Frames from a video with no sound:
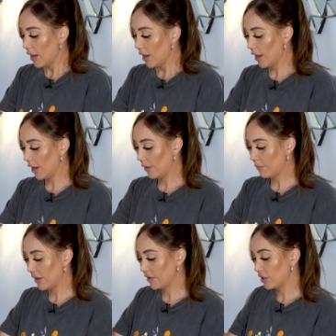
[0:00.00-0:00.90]

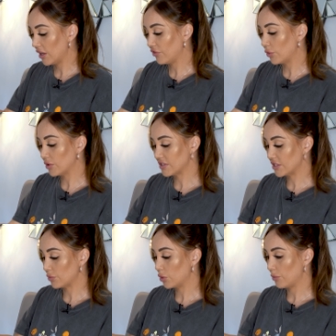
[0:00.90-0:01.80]
And if you wanted
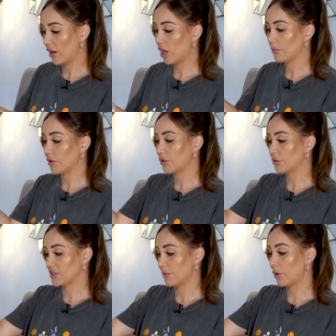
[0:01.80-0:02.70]
to warm it up, you can
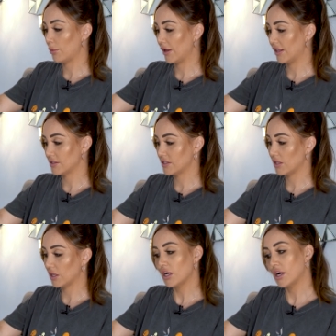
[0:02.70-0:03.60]
also pop it into
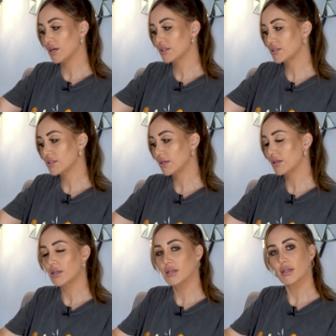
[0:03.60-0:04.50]
the glass.
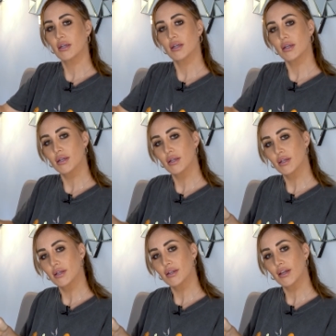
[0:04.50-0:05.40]

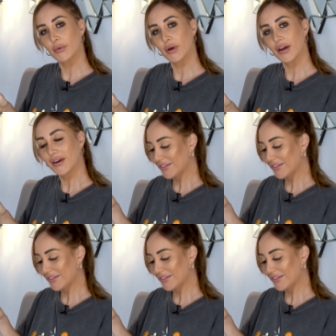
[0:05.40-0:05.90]
Here we go,